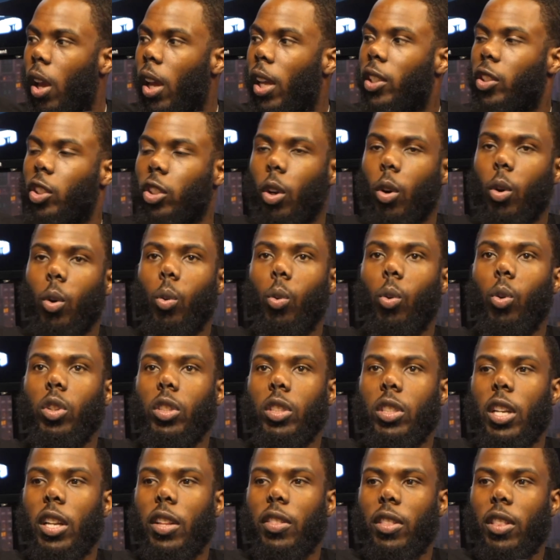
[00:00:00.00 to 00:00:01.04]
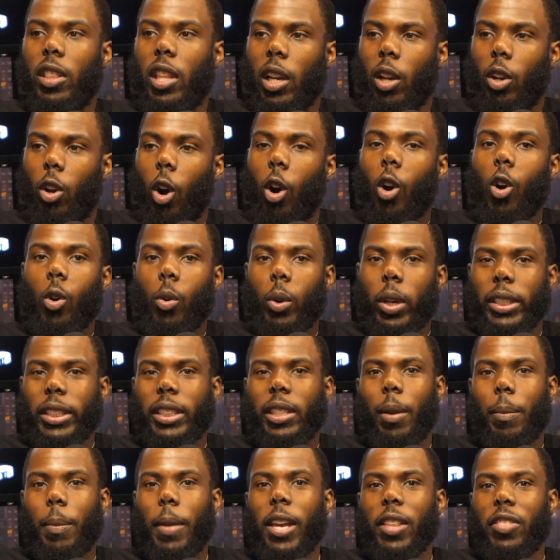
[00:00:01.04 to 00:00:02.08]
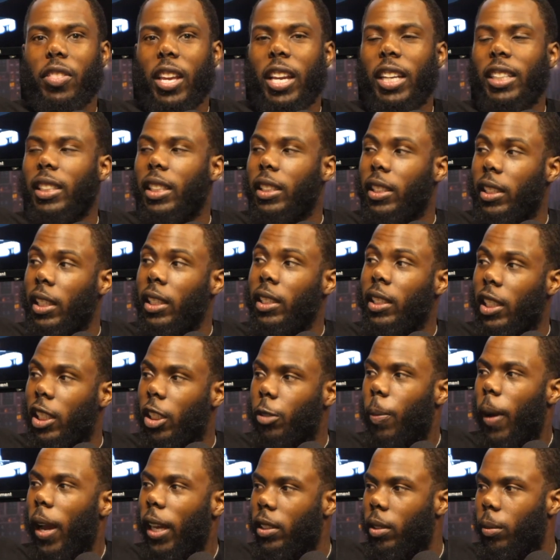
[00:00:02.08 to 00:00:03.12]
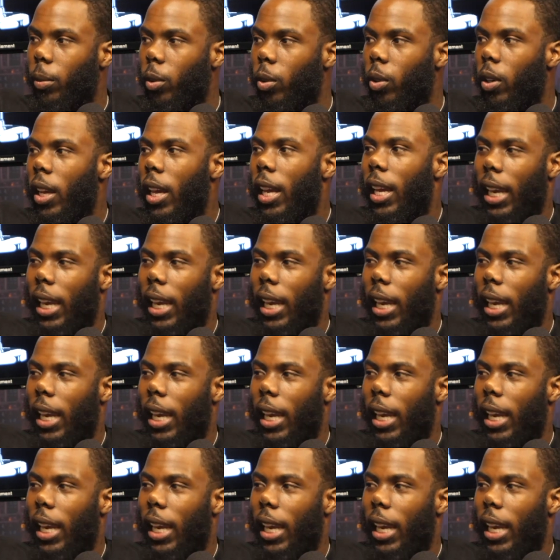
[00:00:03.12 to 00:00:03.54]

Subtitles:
So the goal is to make things as easy as possible.